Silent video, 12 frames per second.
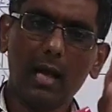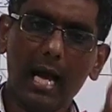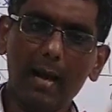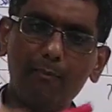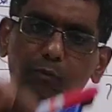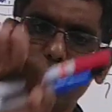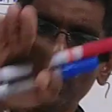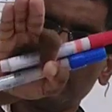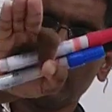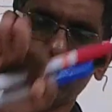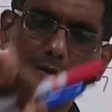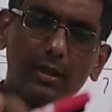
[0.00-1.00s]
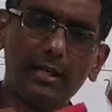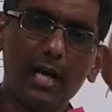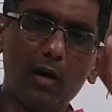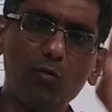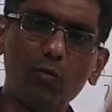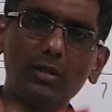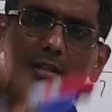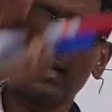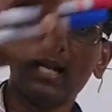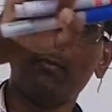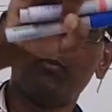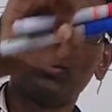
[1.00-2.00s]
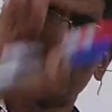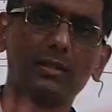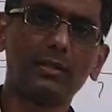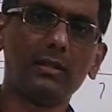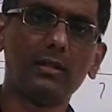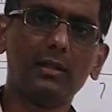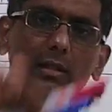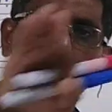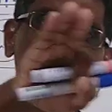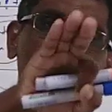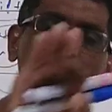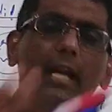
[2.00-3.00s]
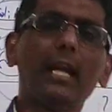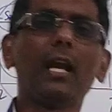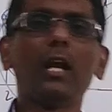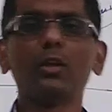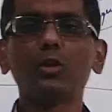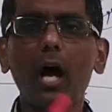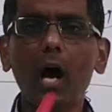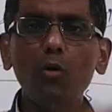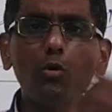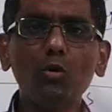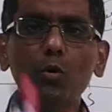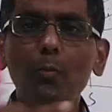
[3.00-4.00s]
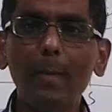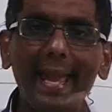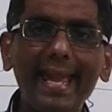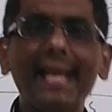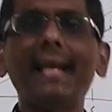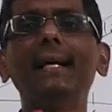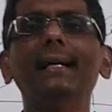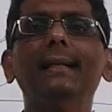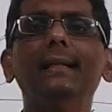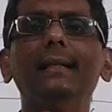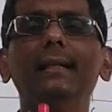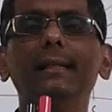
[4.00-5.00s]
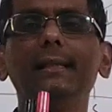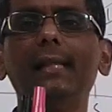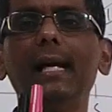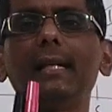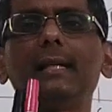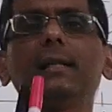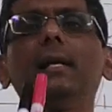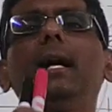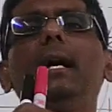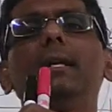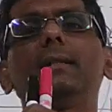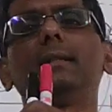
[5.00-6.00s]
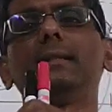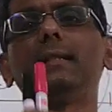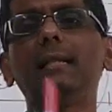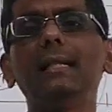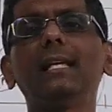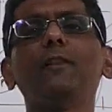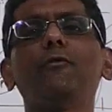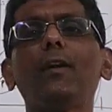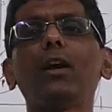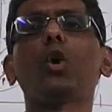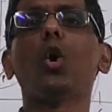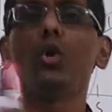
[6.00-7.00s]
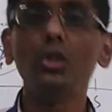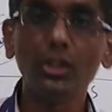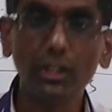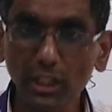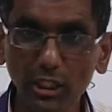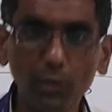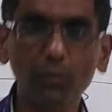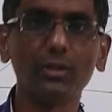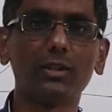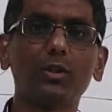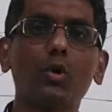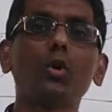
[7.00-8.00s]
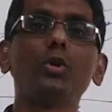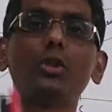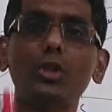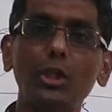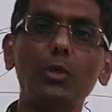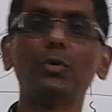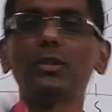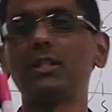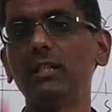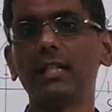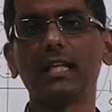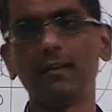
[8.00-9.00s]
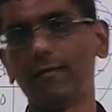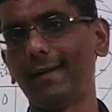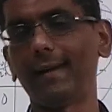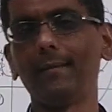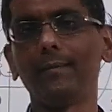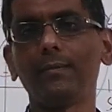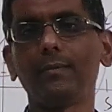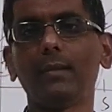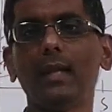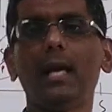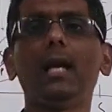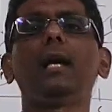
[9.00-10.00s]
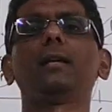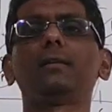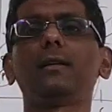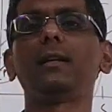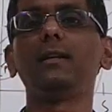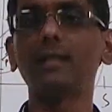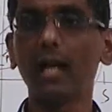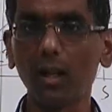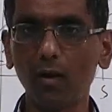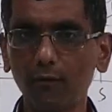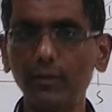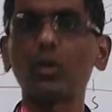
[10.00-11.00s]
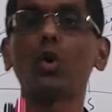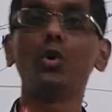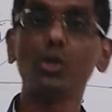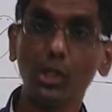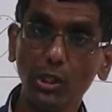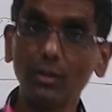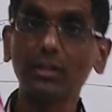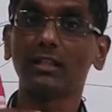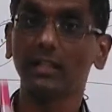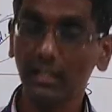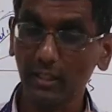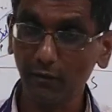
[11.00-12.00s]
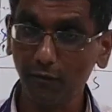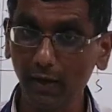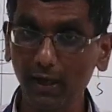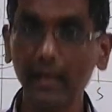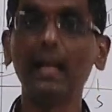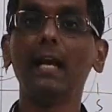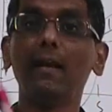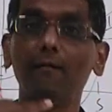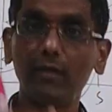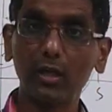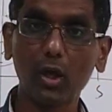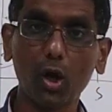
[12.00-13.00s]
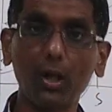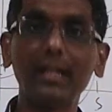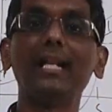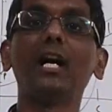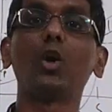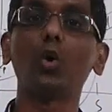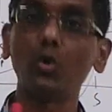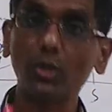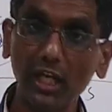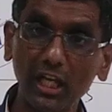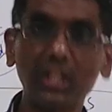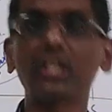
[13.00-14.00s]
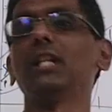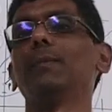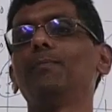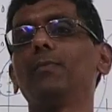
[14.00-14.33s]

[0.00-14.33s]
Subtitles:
downwards and upwards. Okay, so how to make that as a turning effect continuous turning effect? As a result of the continuous turning effect, we call it rotation.